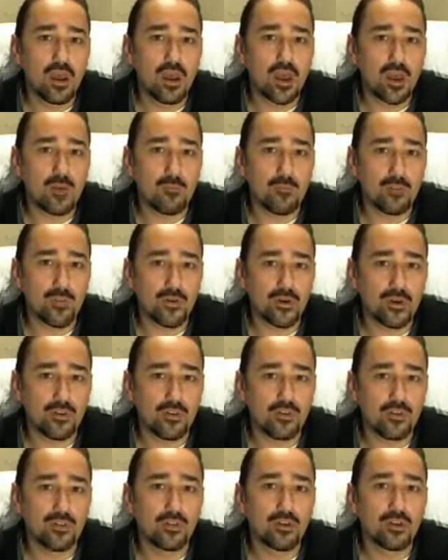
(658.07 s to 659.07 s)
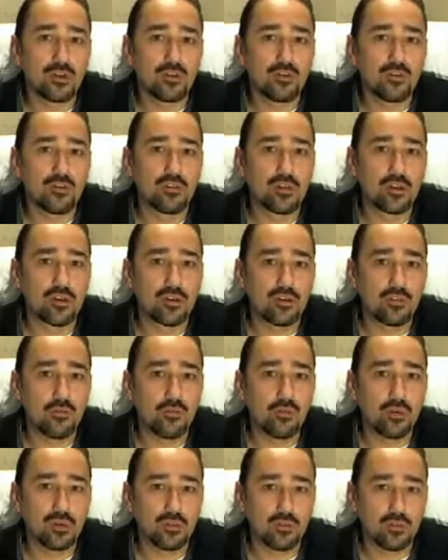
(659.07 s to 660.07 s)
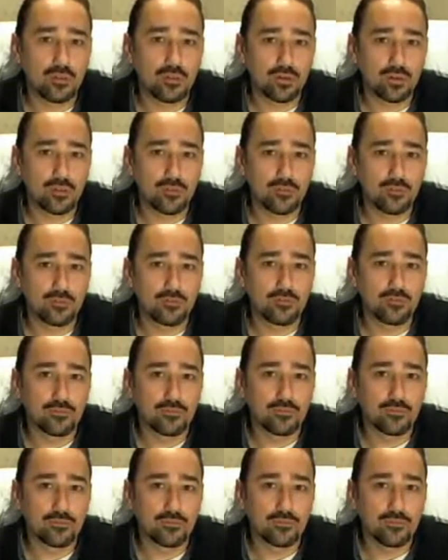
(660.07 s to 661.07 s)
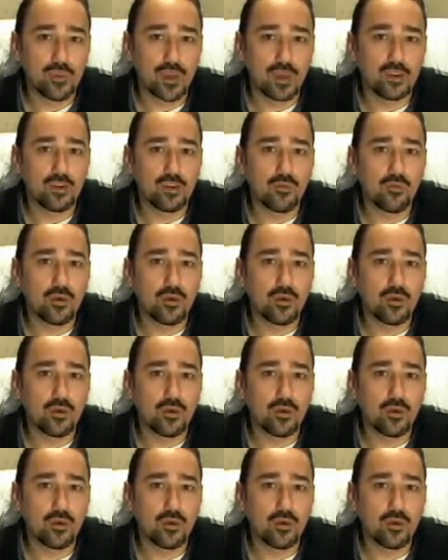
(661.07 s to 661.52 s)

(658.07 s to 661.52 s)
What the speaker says: and birth the new world order. And you're